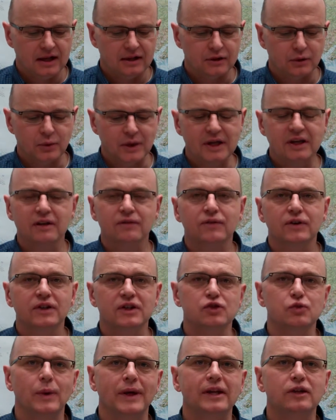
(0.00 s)
The reading for
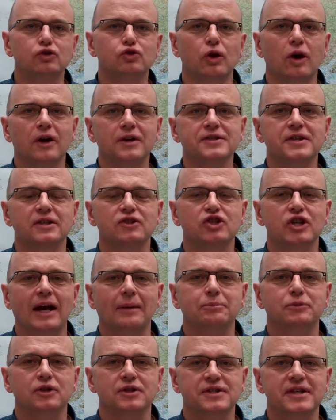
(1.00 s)
this week draws on
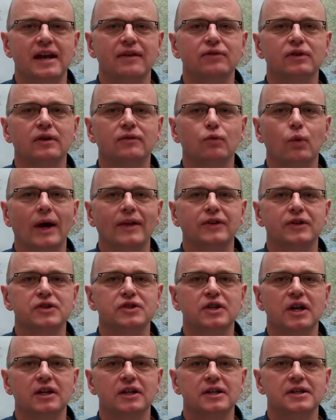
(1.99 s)
Chapter 7 of Weather
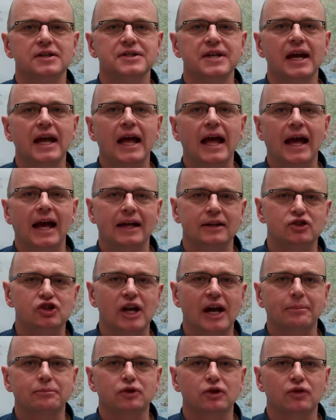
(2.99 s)
Studies and
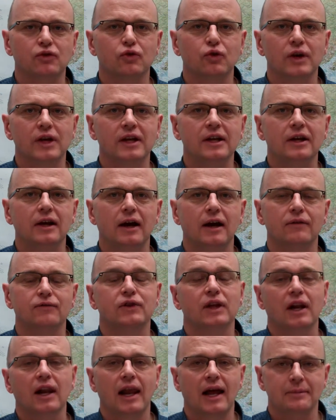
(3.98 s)
Chapter 3 of
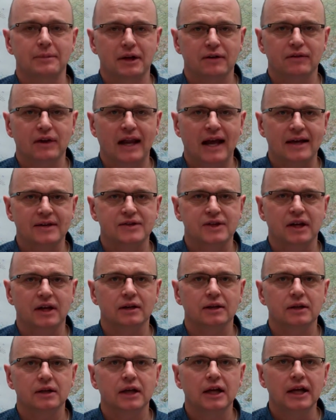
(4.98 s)
the Climate of Alaska.
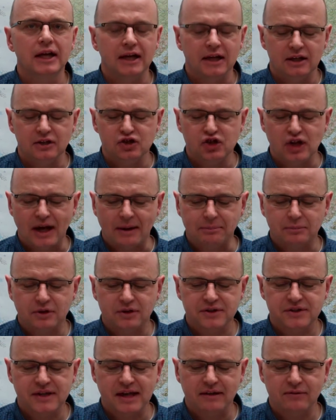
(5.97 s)
In Chapter
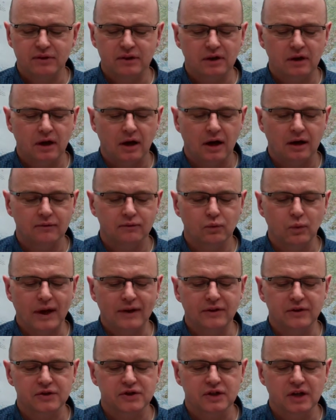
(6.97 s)
7 of
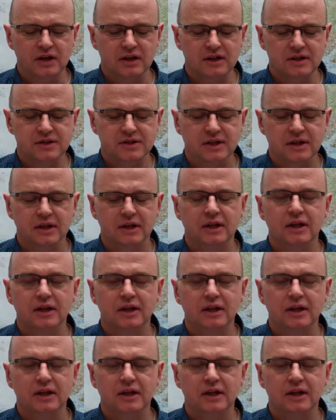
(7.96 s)
Weather Studies,